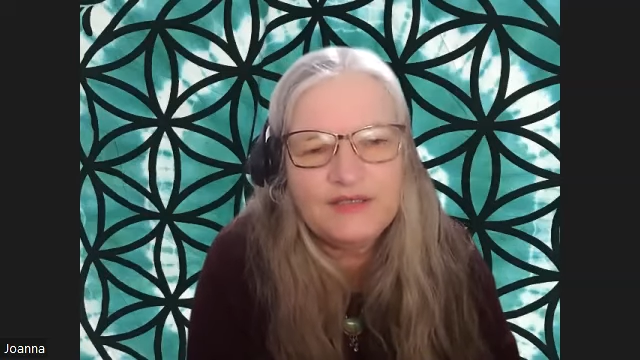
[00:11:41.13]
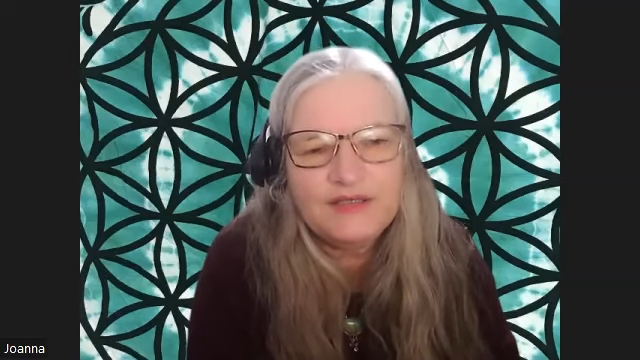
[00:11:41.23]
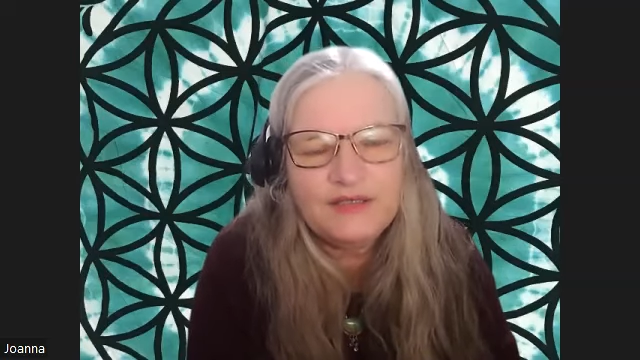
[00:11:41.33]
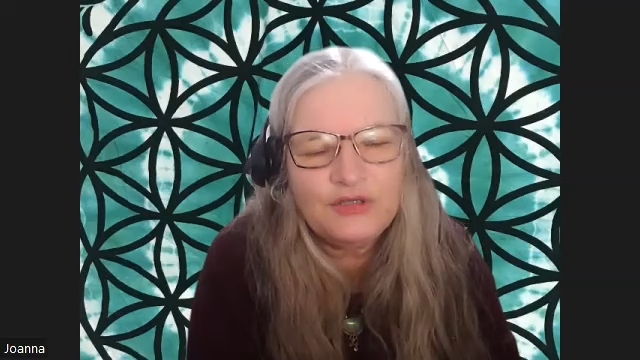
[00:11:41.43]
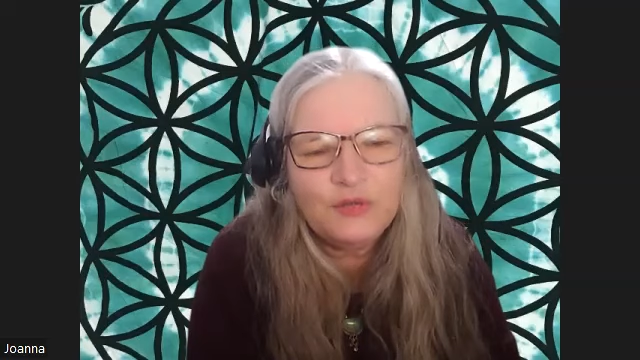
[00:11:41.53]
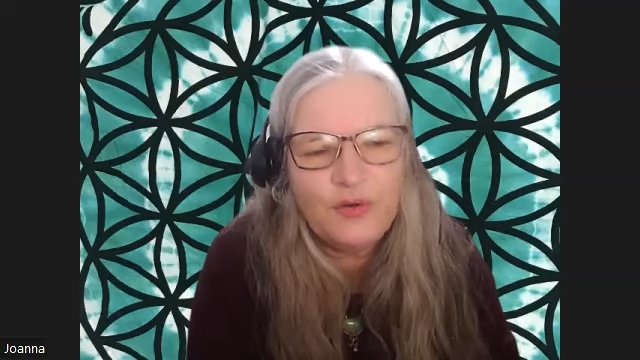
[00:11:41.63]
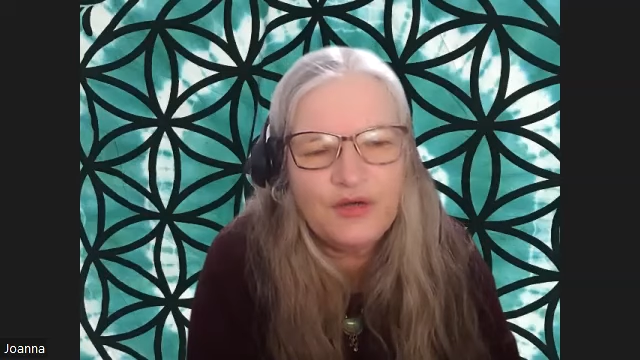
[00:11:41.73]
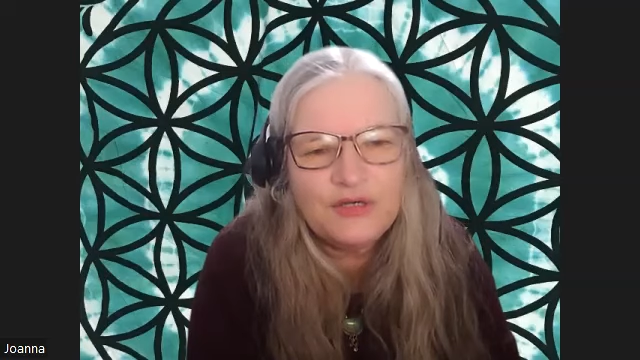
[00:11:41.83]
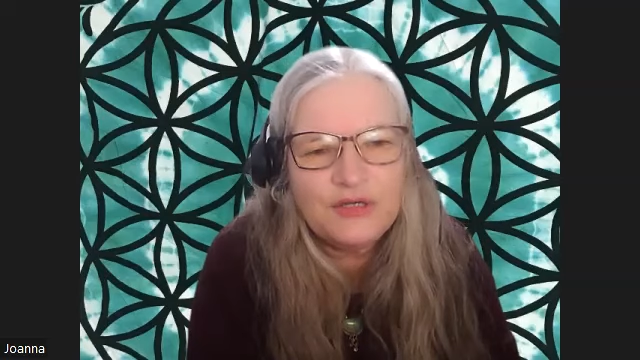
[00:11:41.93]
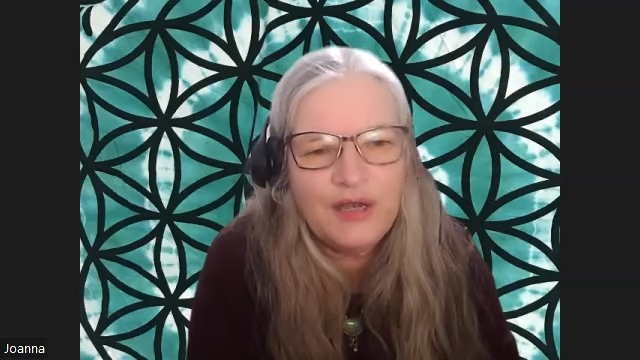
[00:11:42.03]

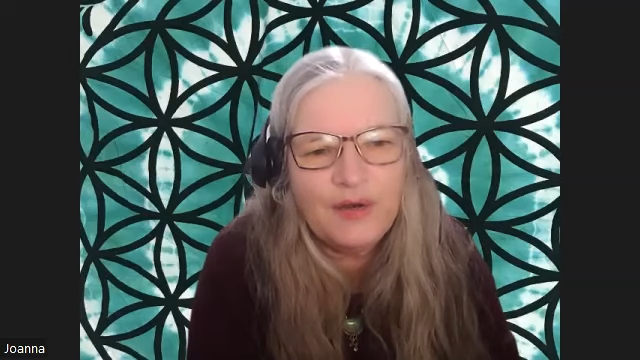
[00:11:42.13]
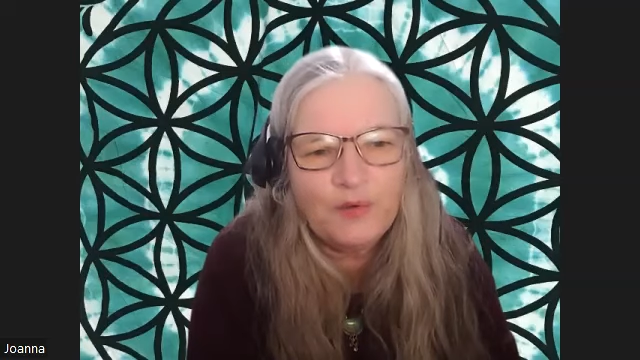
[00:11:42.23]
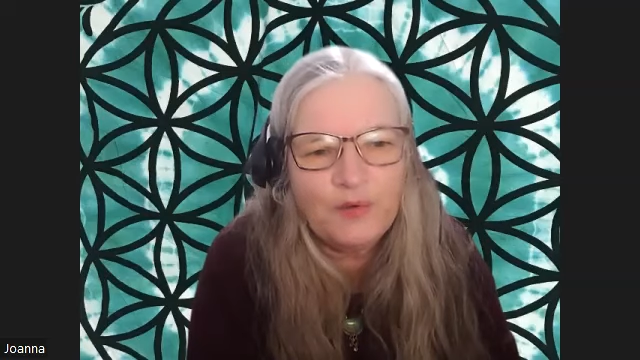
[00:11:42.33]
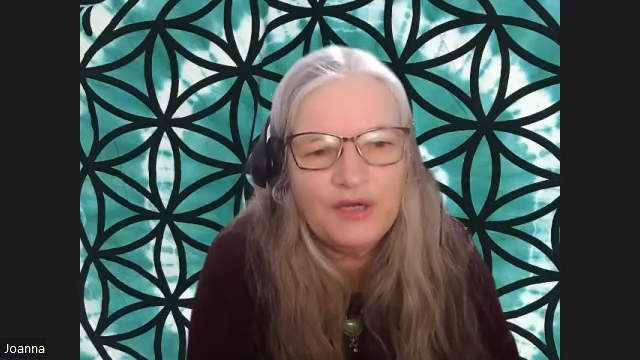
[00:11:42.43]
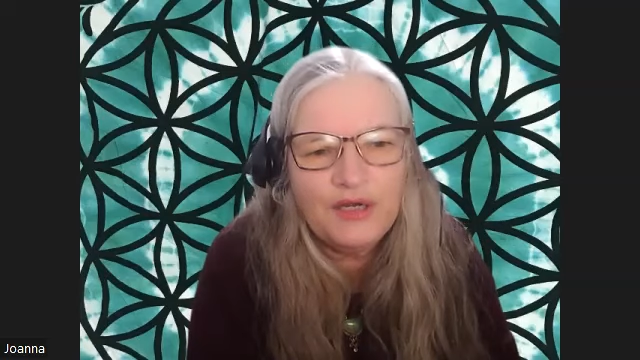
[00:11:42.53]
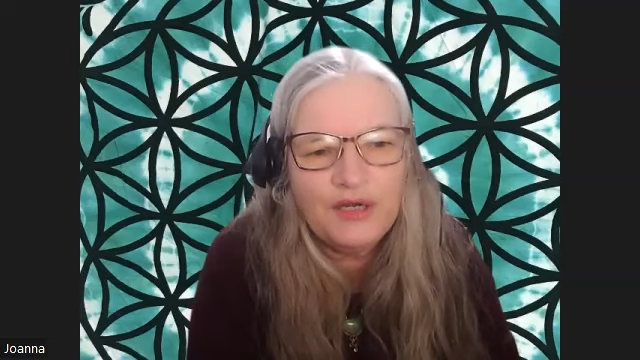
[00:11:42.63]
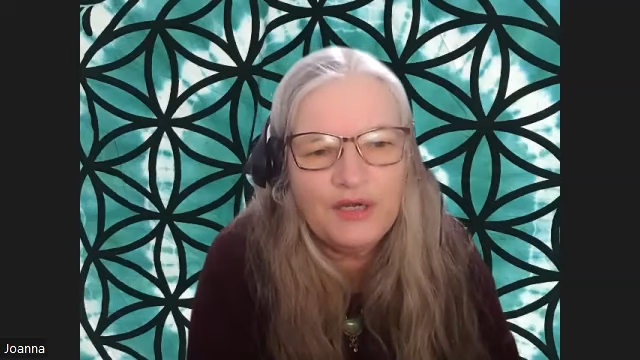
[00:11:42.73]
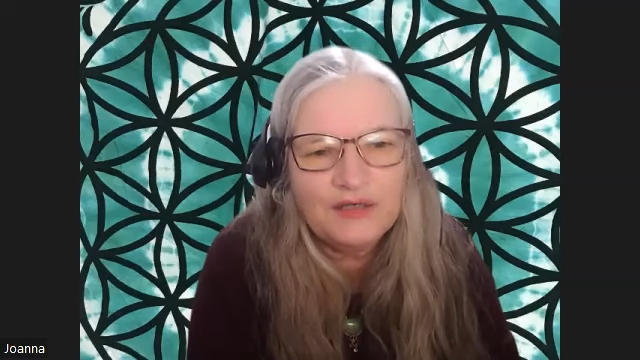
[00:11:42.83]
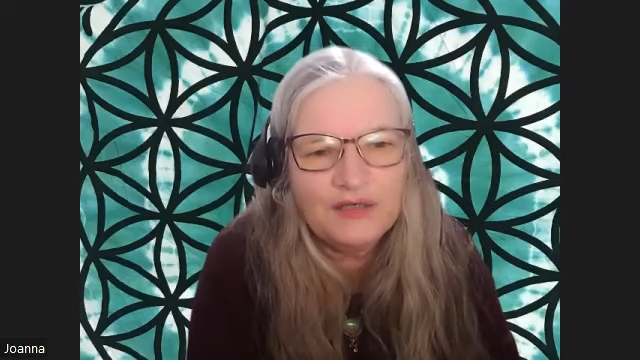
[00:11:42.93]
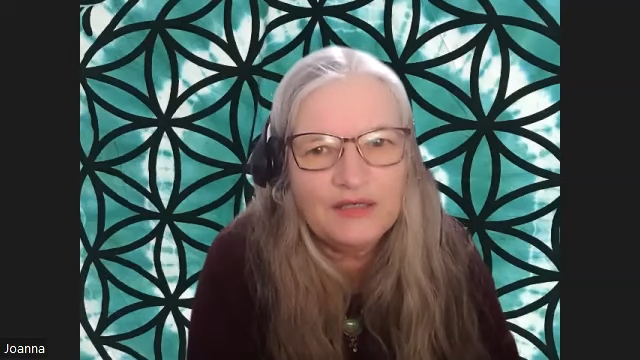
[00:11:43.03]
situation that we're
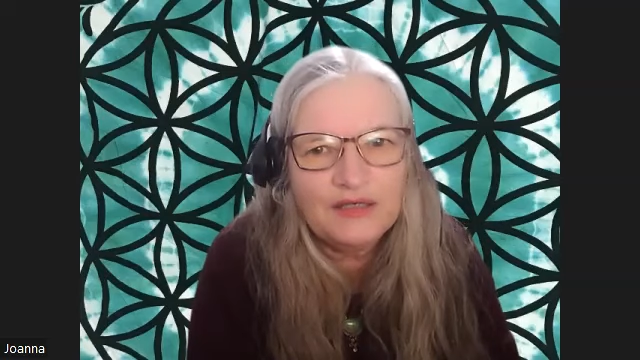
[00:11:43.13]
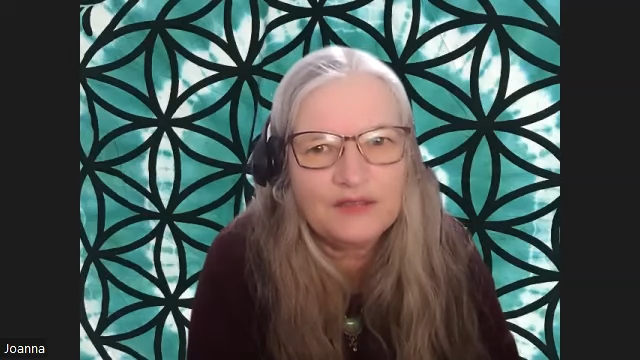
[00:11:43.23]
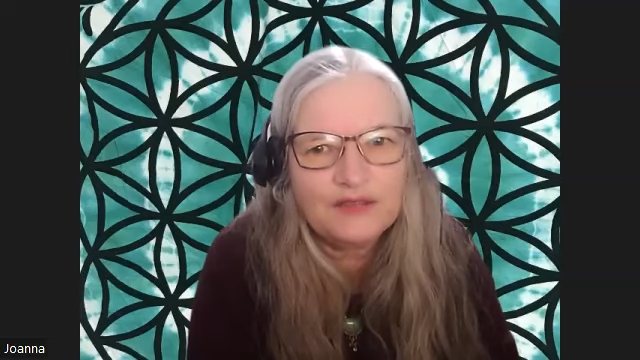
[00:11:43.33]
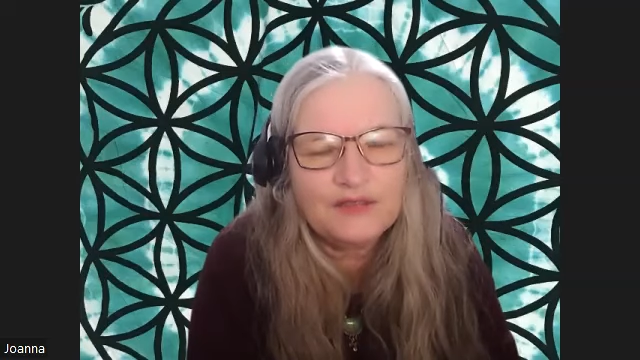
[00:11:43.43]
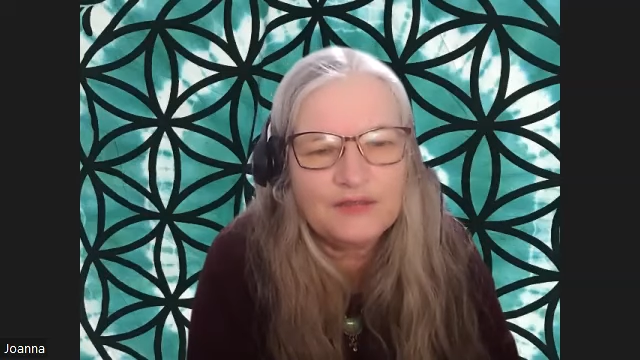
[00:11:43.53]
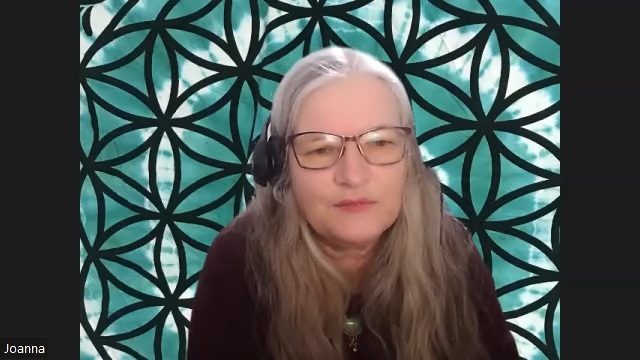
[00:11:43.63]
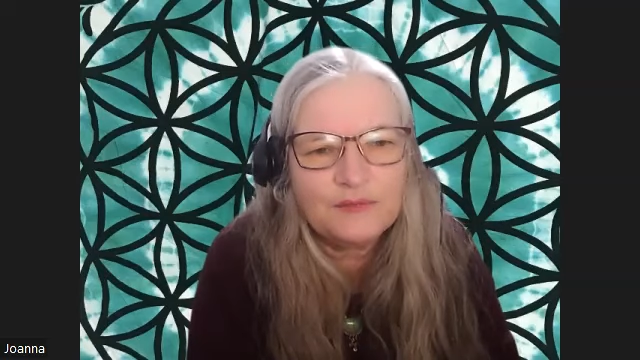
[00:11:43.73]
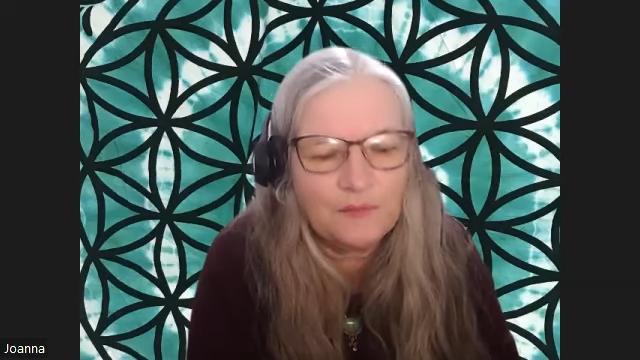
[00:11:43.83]
in is